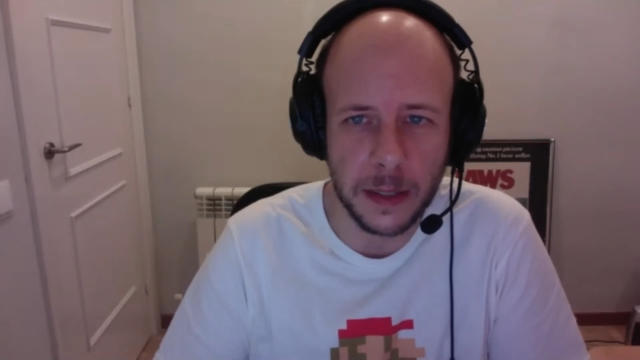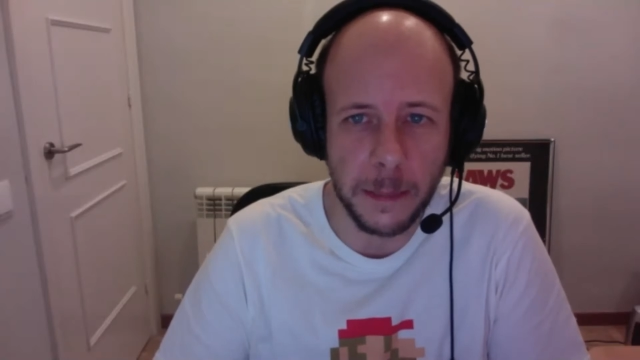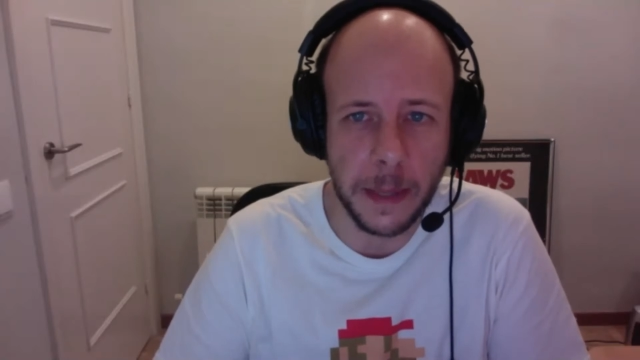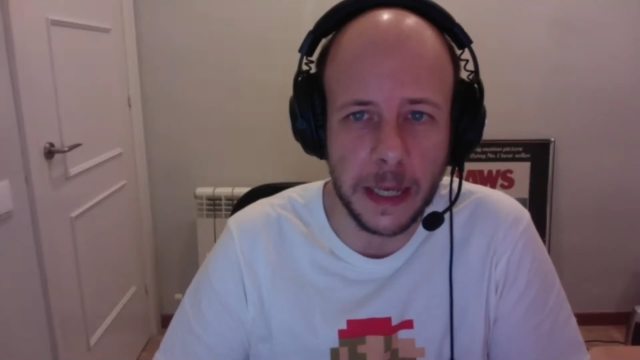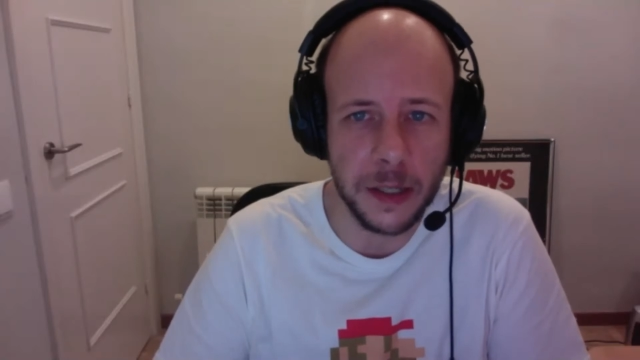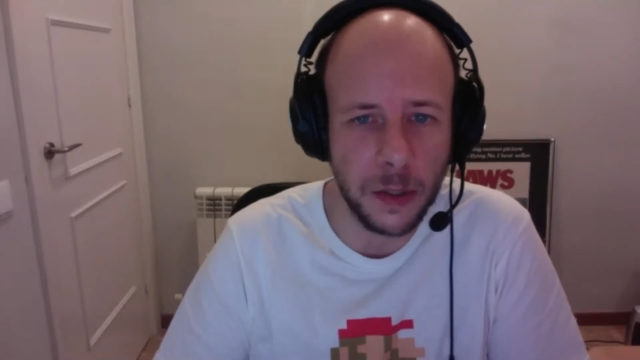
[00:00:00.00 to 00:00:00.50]
the
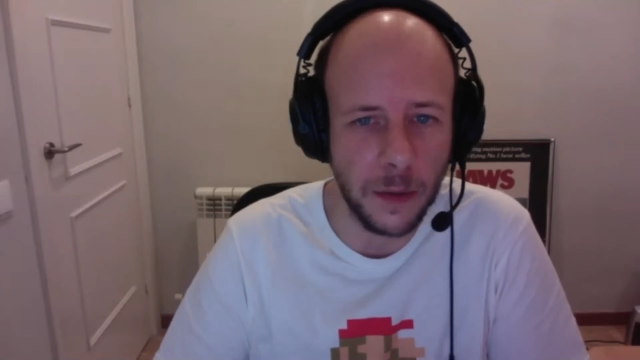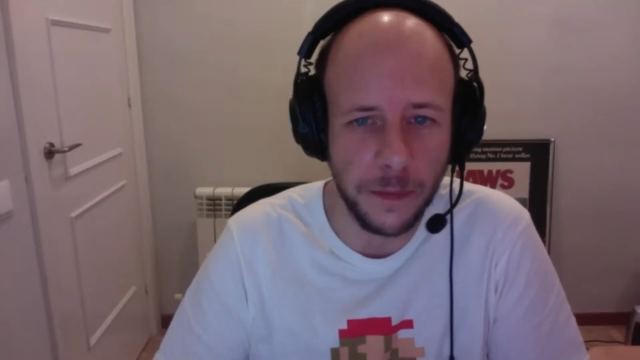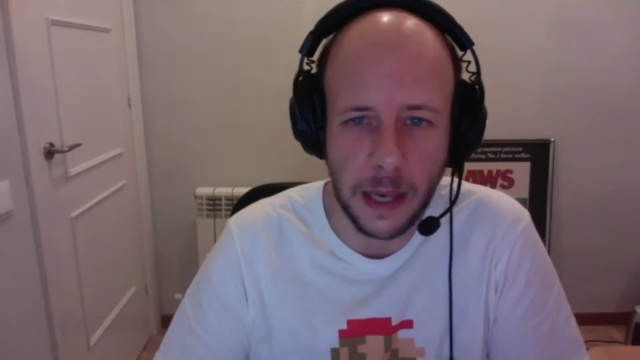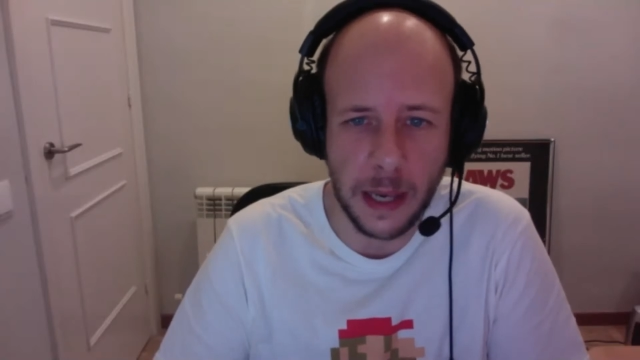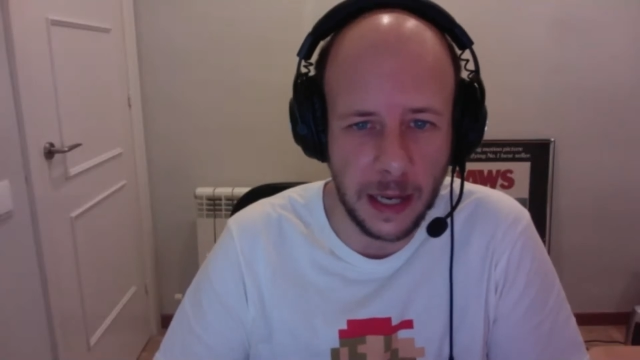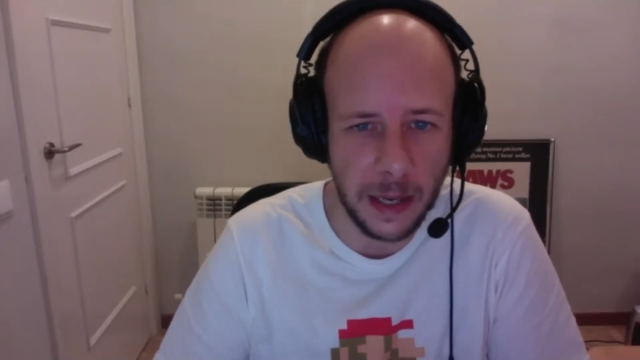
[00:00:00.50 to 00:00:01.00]
base of
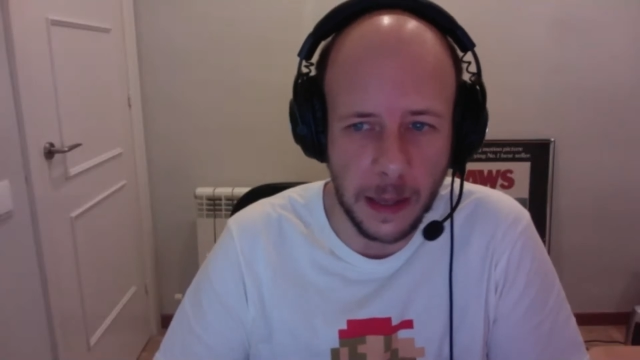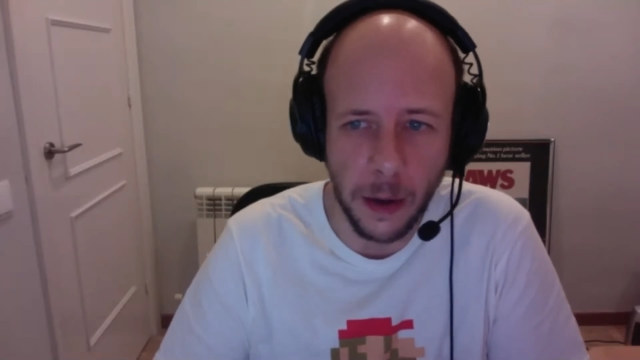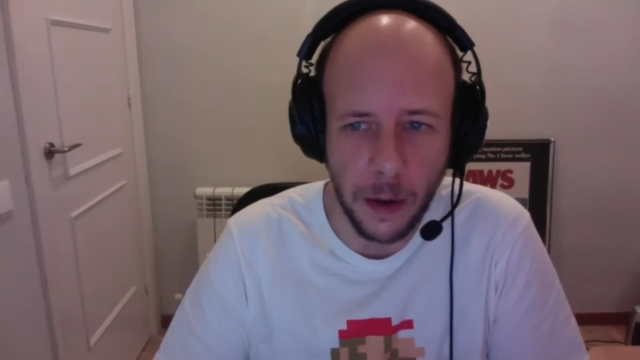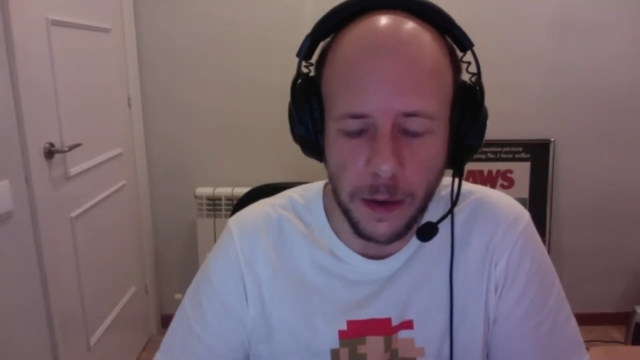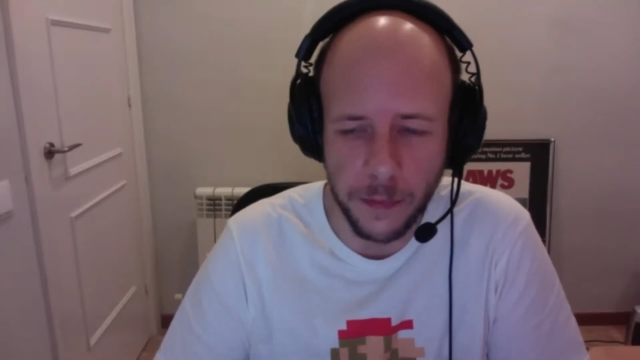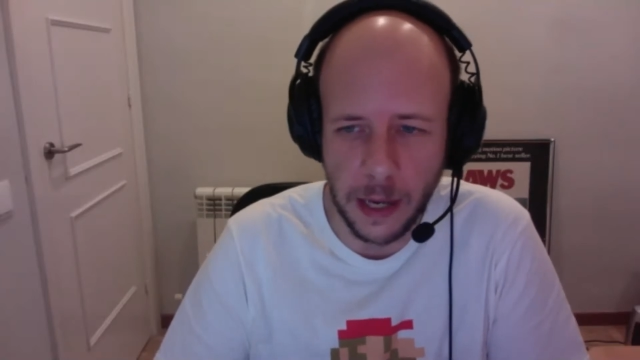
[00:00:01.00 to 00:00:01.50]
any
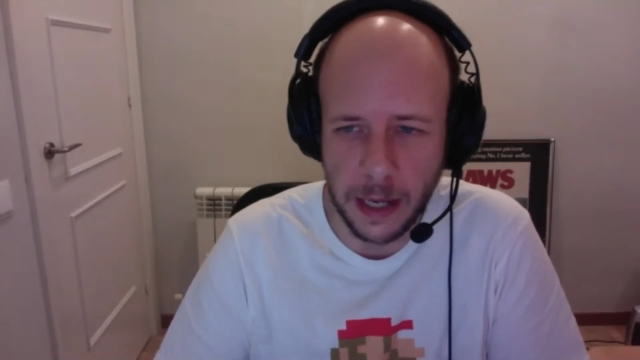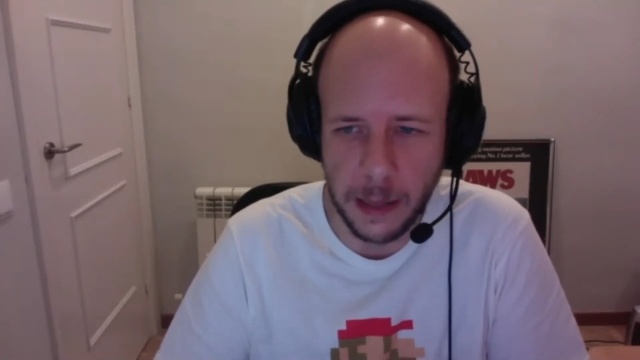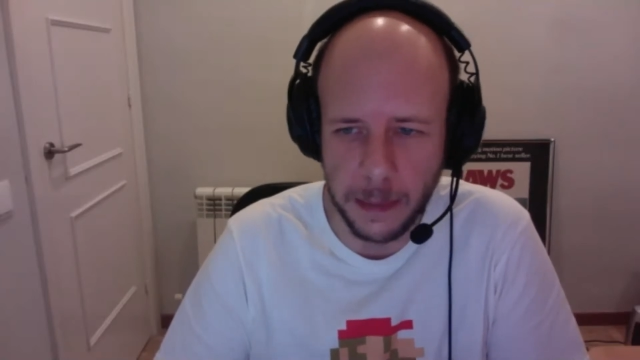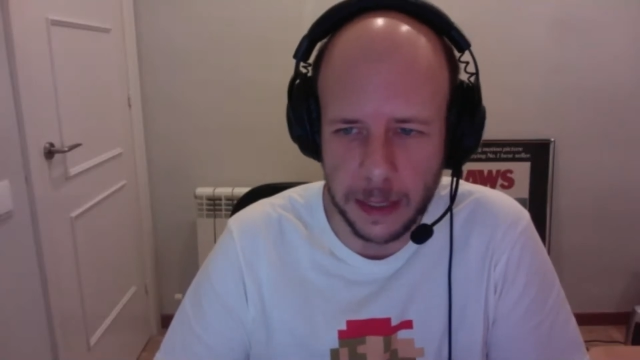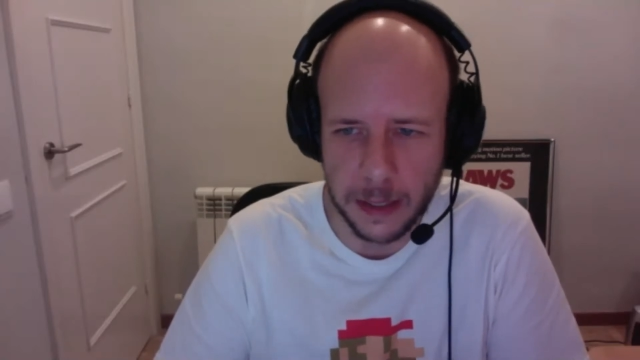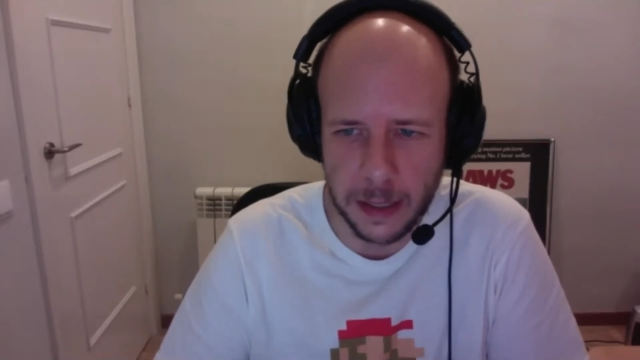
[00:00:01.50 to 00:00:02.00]

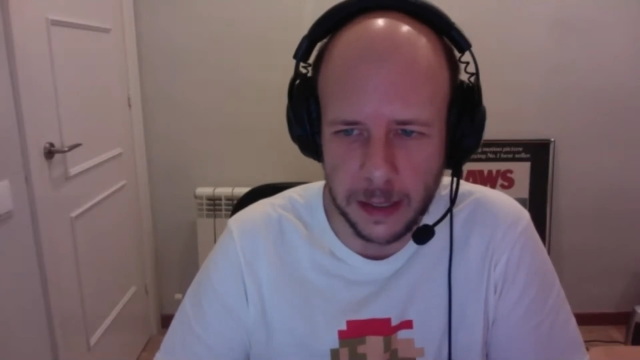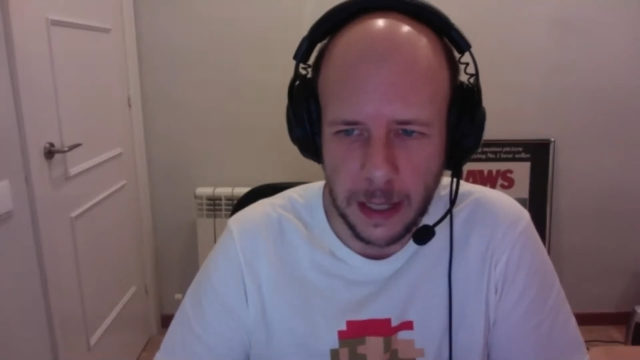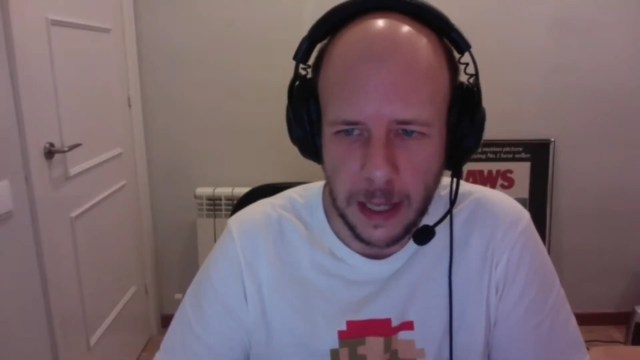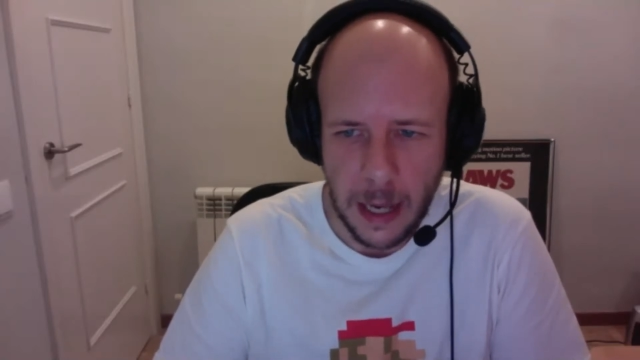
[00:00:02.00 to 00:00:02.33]
business.